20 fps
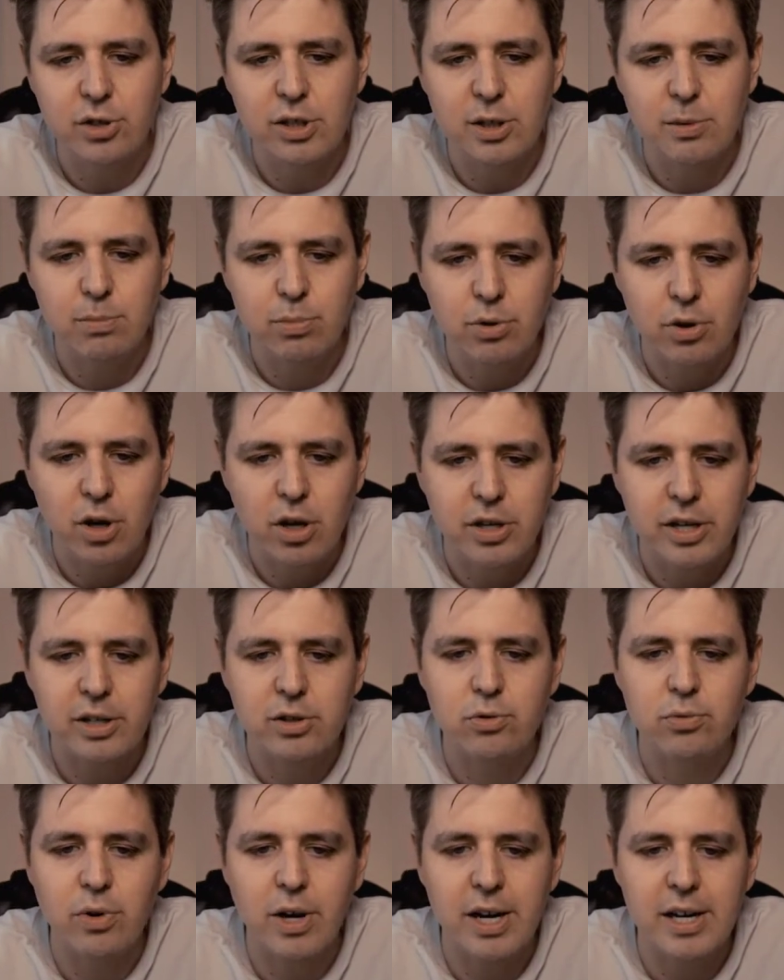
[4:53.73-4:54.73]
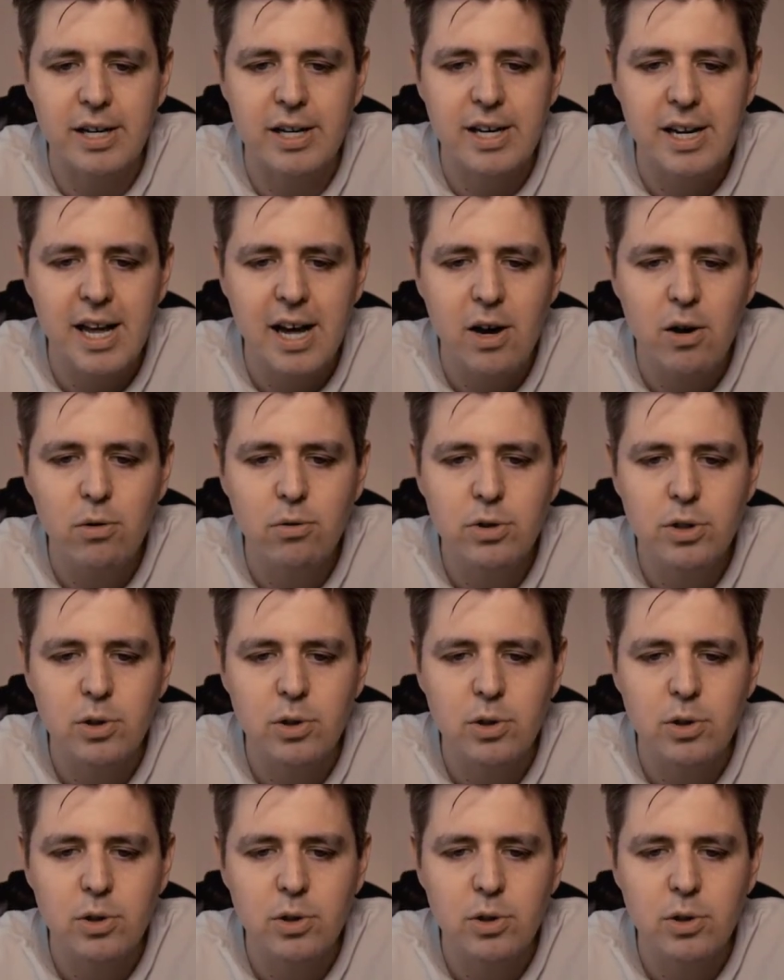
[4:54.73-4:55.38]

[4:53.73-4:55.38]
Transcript: to this product right now.